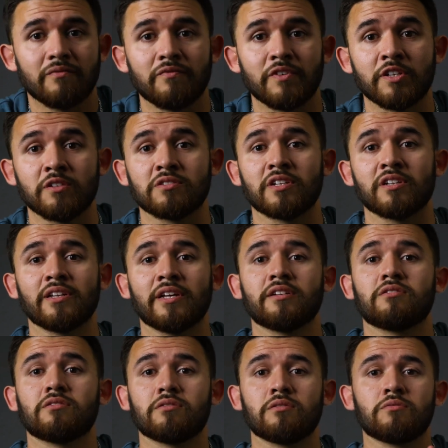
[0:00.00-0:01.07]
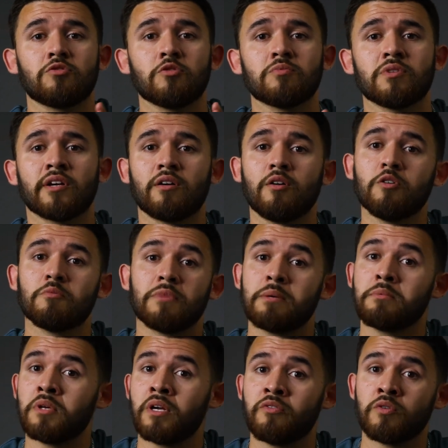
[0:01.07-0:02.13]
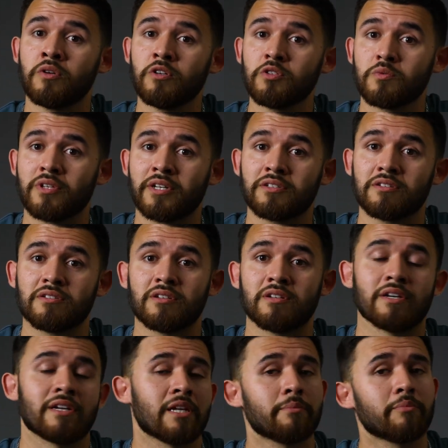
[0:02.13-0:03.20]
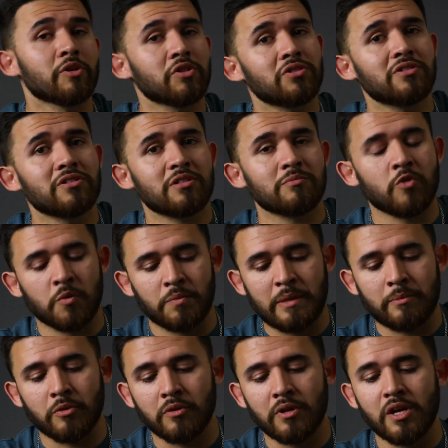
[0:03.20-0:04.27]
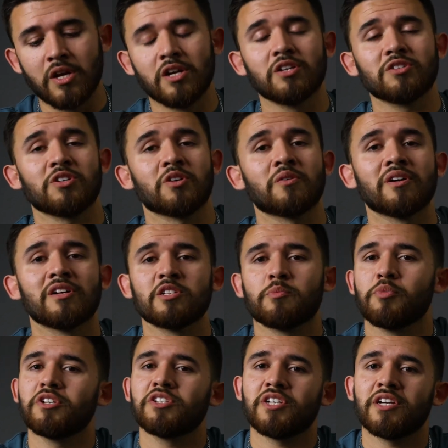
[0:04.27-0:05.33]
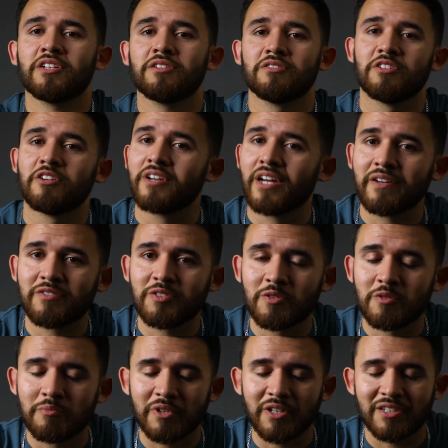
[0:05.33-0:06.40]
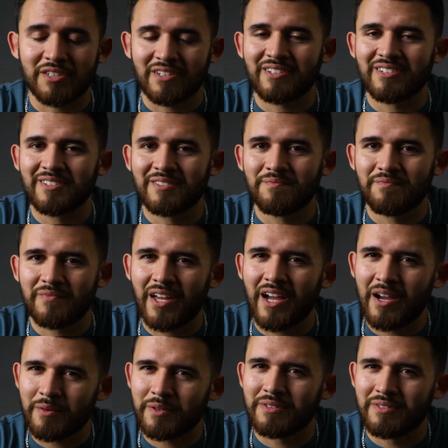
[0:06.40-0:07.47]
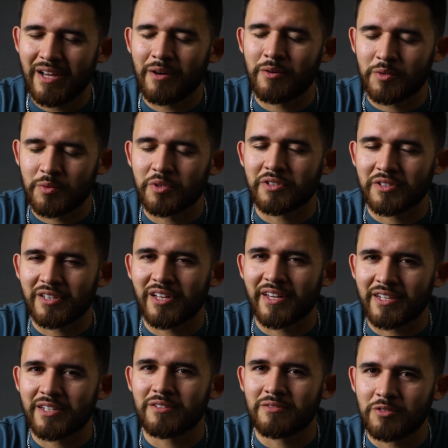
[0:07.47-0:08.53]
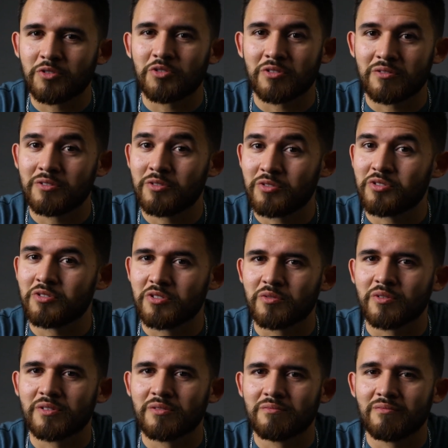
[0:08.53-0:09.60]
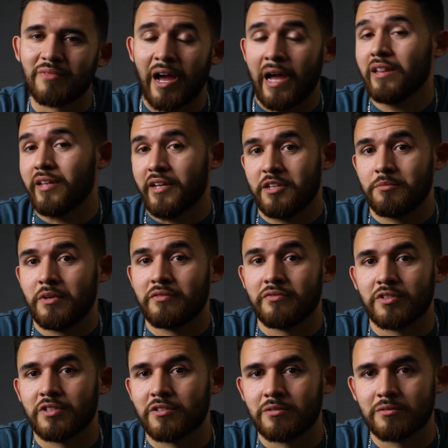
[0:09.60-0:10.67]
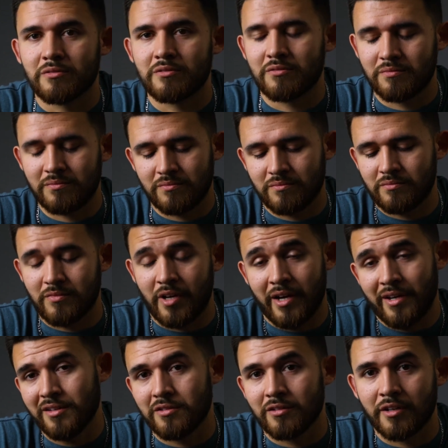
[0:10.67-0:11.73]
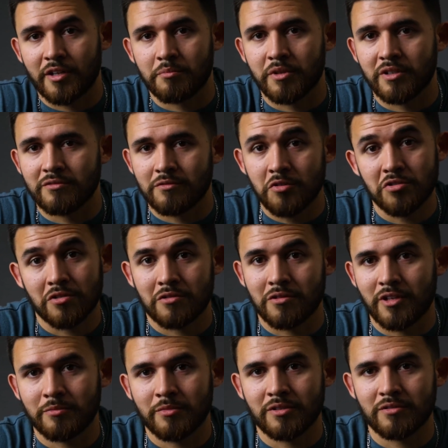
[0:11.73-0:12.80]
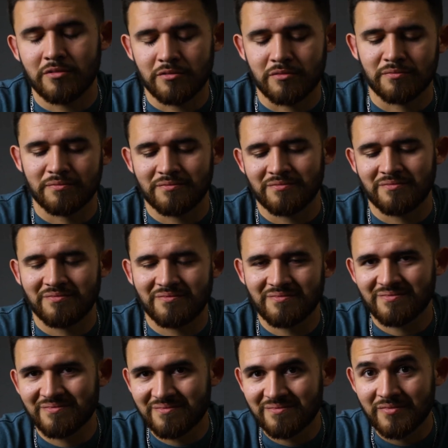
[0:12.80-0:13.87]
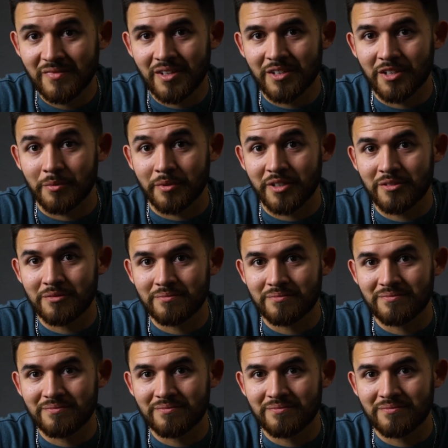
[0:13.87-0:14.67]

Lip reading: Videos get likes, YouTube's like, oh, maybe everyone else would like to see it, and it pushes it to more people, so it's appreciated. You don't have to, but I would really like it. You should do it. I like my videos. I hit the like button, you should hit the like button too. Here we go.